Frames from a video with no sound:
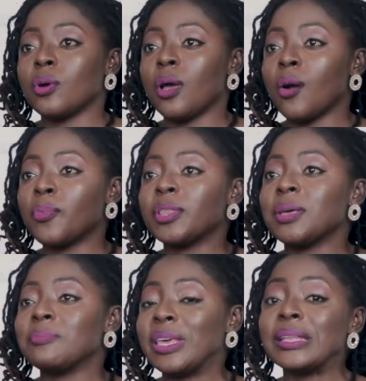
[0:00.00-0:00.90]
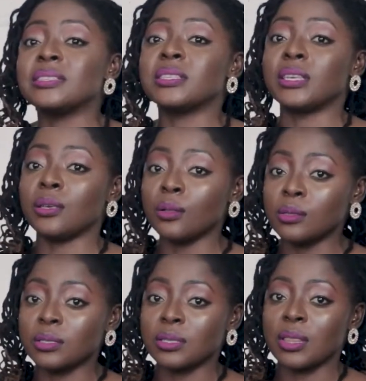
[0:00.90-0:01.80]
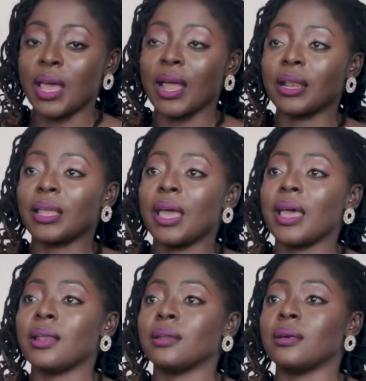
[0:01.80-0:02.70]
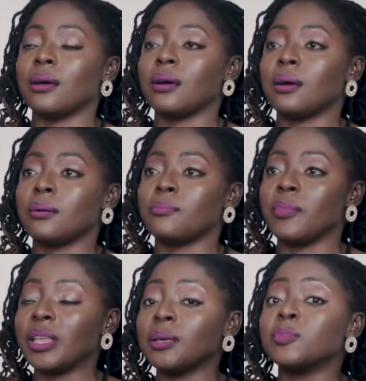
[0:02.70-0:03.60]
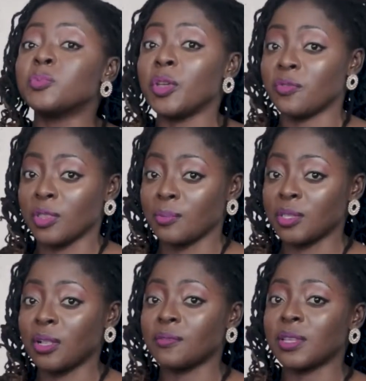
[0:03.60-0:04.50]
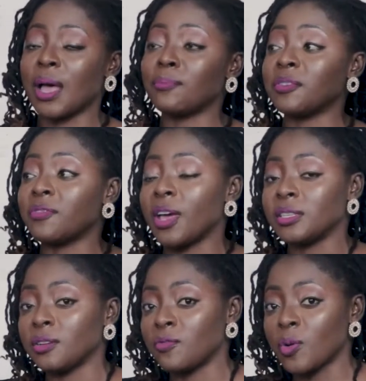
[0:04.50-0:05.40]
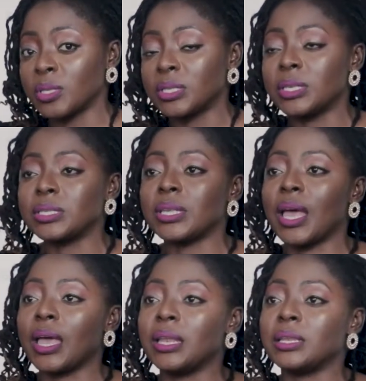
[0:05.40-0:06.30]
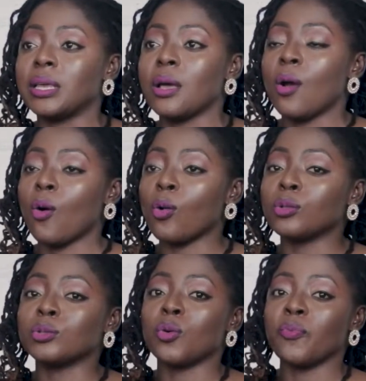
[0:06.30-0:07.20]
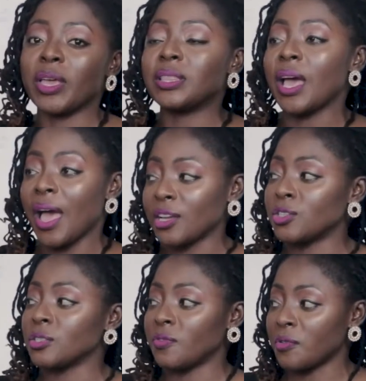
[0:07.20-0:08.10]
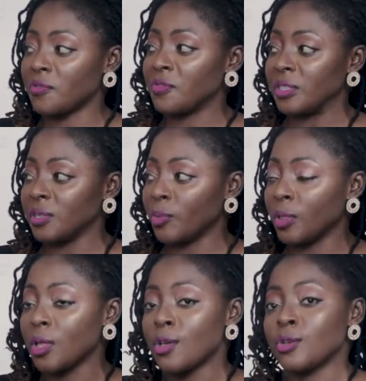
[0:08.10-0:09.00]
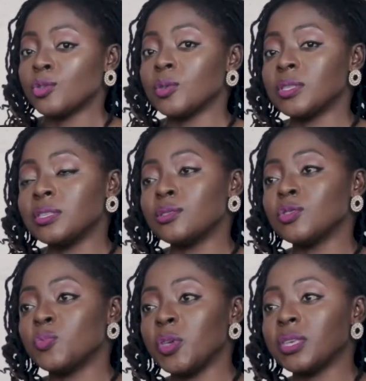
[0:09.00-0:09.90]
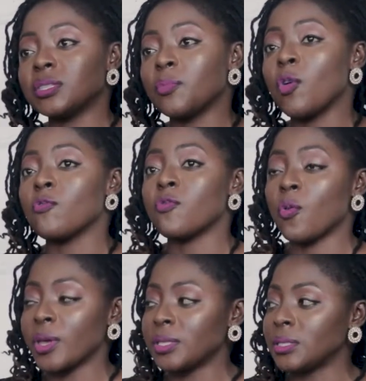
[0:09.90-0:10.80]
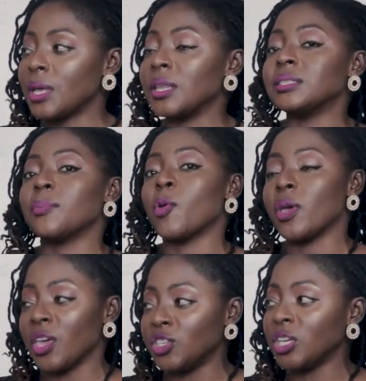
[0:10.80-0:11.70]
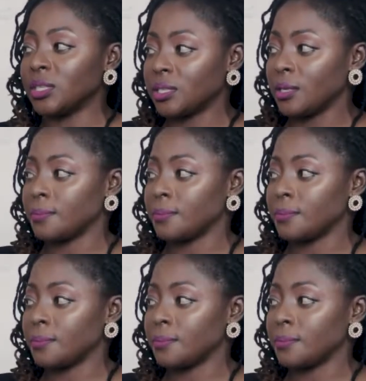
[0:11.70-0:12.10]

helping them gain skills that can make them speak for themselves, amplify their voices, and also make their actions very visible. So Sisters Speak is about voice, and it's about agency.